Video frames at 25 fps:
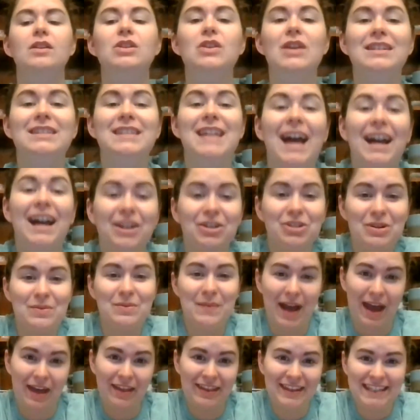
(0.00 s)
So that's the
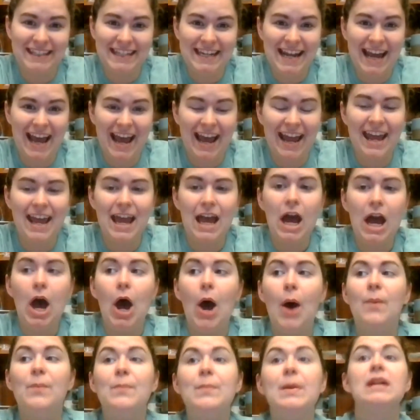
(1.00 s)
extra math today.
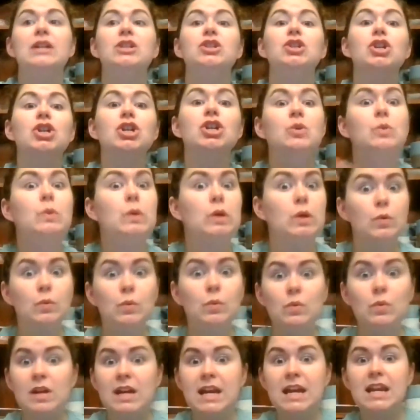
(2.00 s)
Make sure you
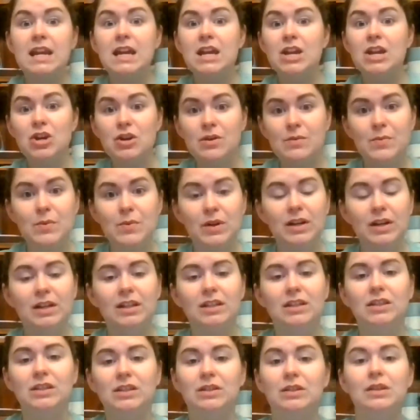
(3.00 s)
are reading your
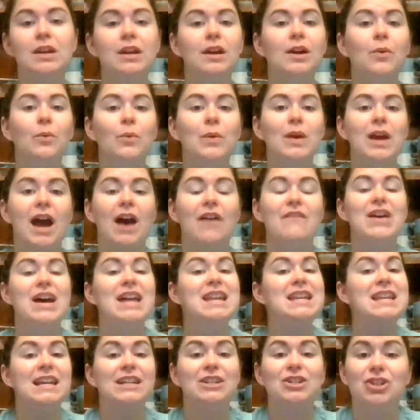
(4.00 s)
books. We have
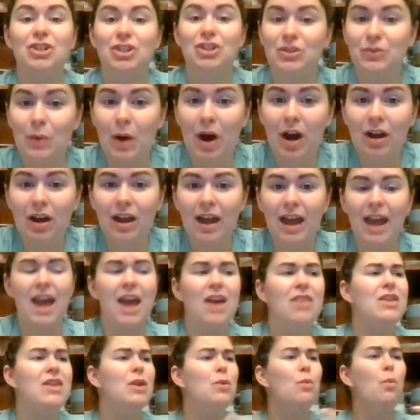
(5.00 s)
a nature's walk,
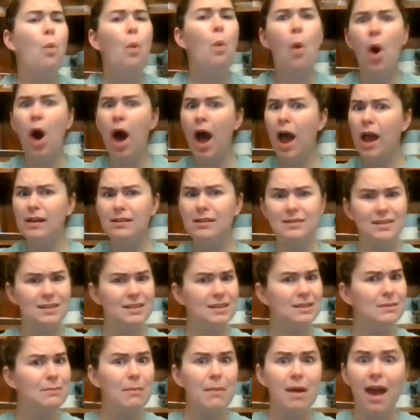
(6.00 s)
and then what
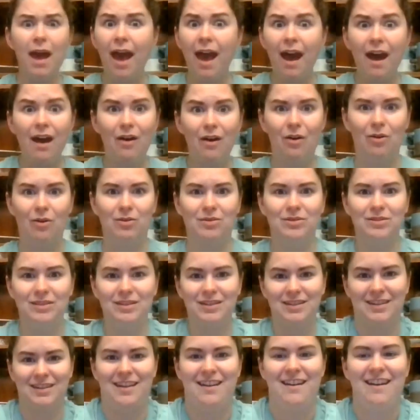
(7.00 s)

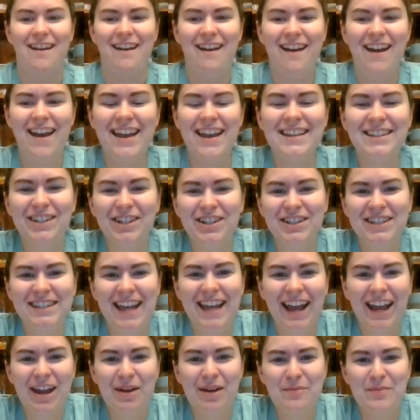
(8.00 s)
smells is our
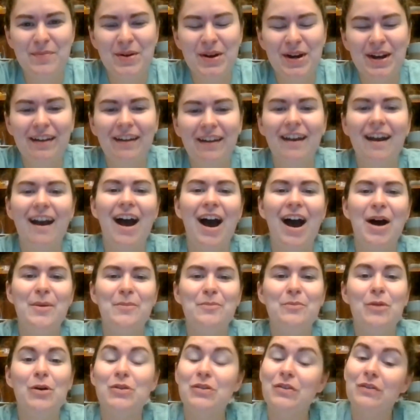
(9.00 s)
second book.
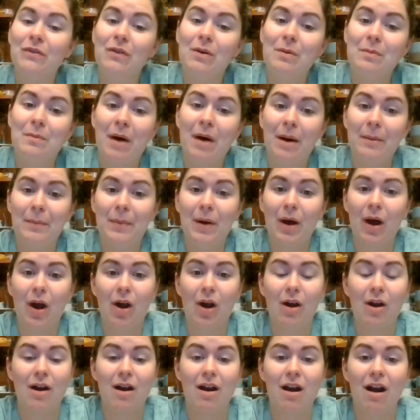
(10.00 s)
Um, both of them
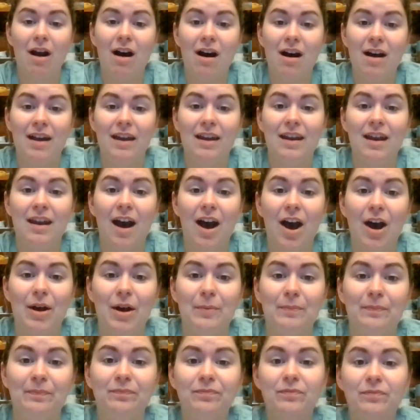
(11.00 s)
are on
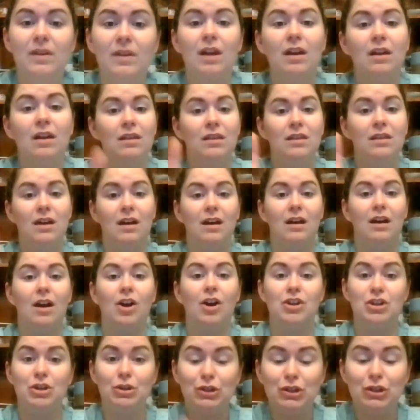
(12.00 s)
um, the,
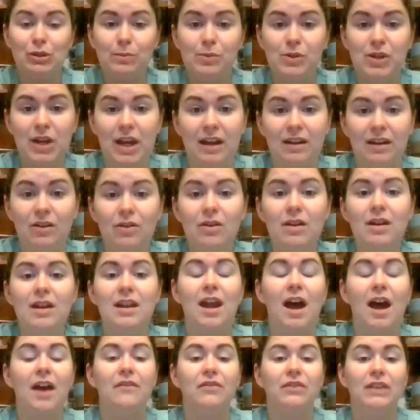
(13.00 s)
our YouTube channel,
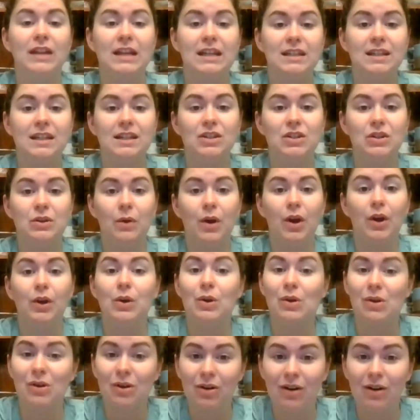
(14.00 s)
and I've linked it to our
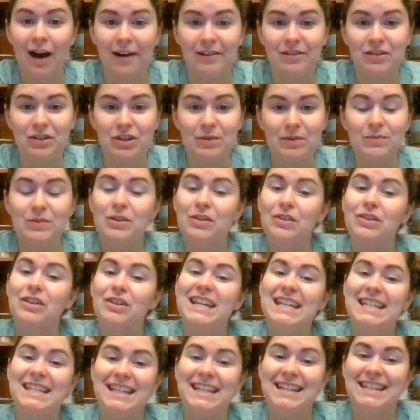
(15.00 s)
Google Classroom so
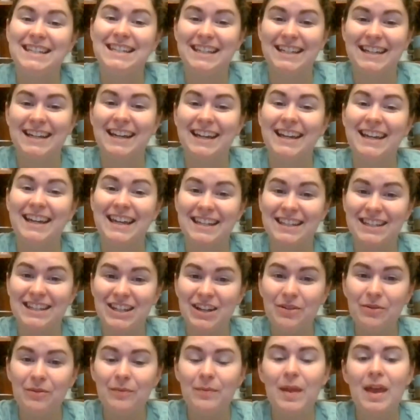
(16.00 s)
they're easy to get
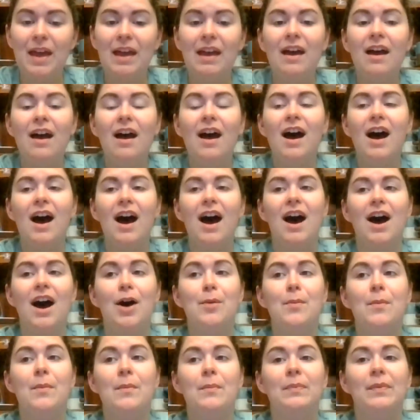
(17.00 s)
to.
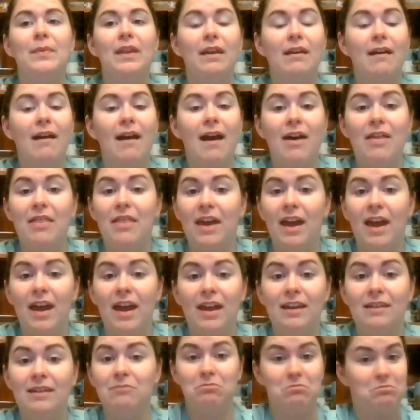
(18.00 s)
Um, and
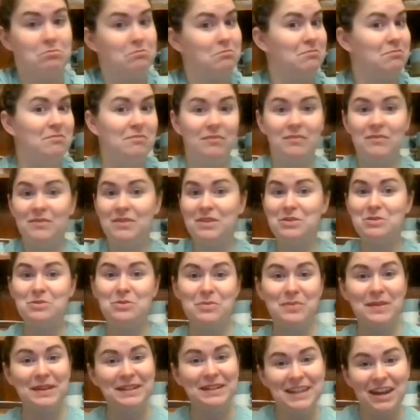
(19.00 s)
then we
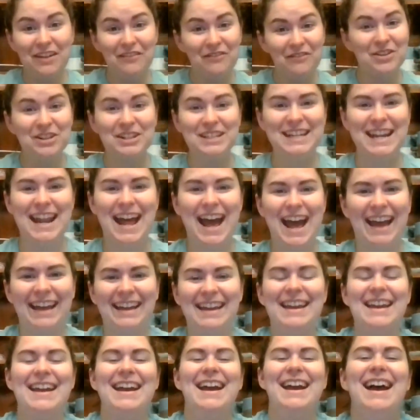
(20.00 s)
will be done for today.